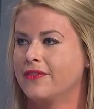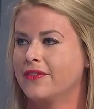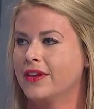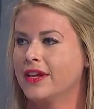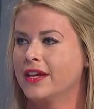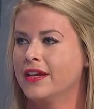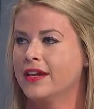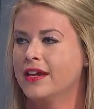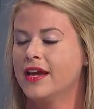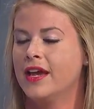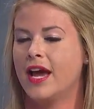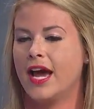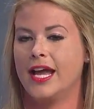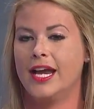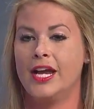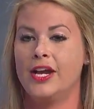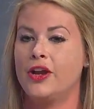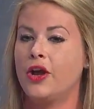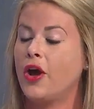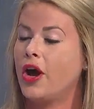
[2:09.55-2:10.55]
Mm-hmm. I
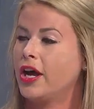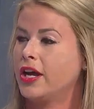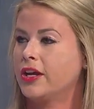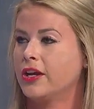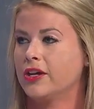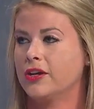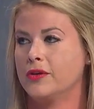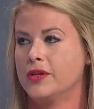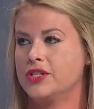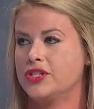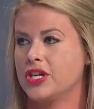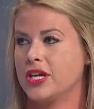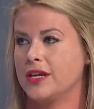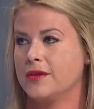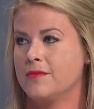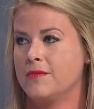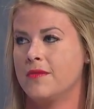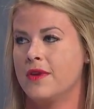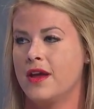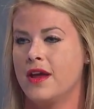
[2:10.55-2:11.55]
didn't know how to go to a
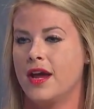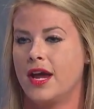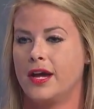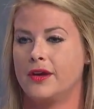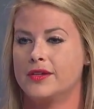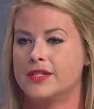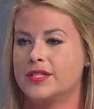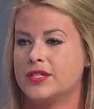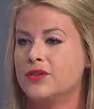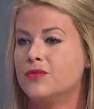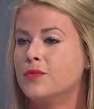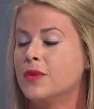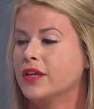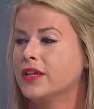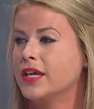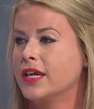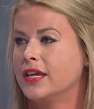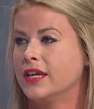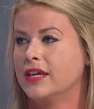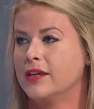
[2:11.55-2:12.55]
gym. I was
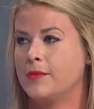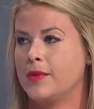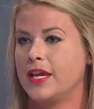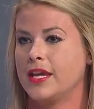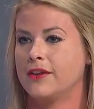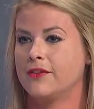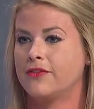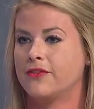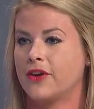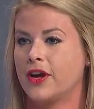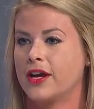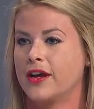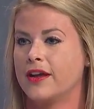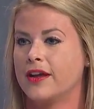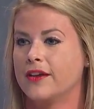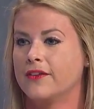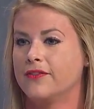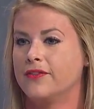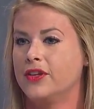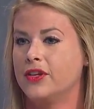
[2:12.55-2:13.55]
humiliated to be in front
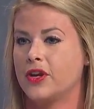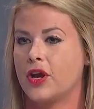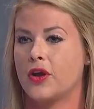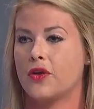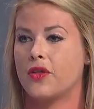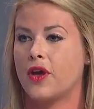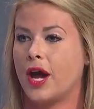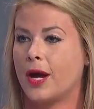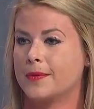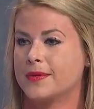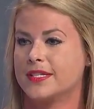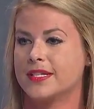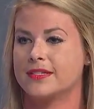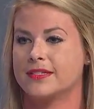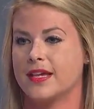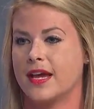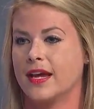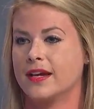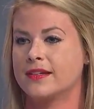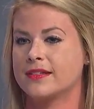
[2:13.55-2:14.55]
of, you know, the opposite
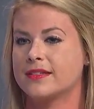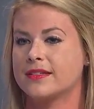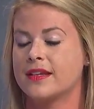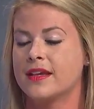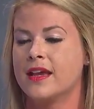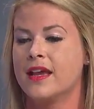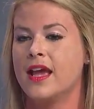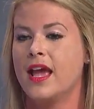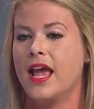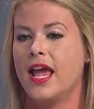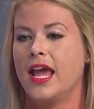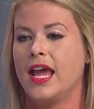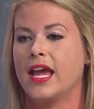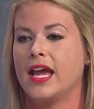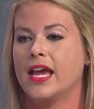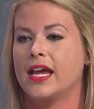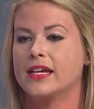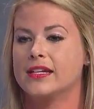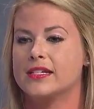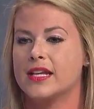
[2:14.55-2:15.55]
sex,
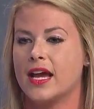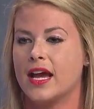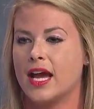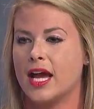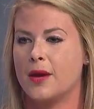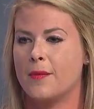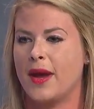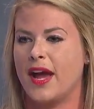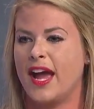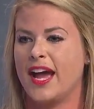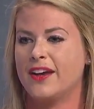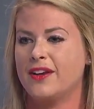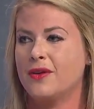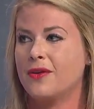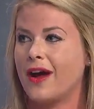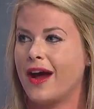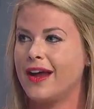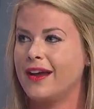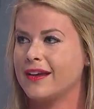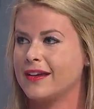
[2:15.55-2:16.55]
and um, I had
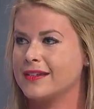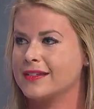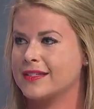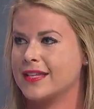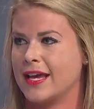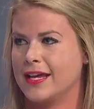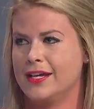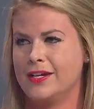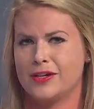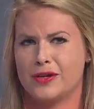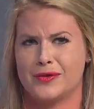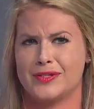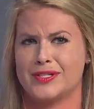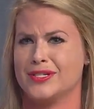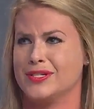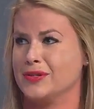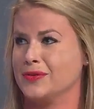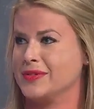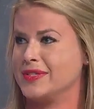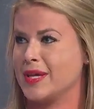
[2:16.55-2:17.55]
no guidance. I didn't know what
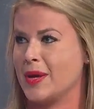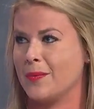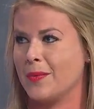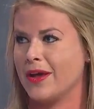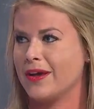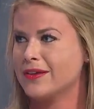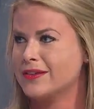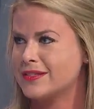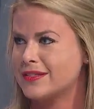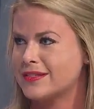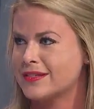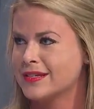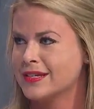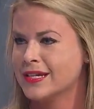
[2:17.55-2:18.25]
to do with dumbbells.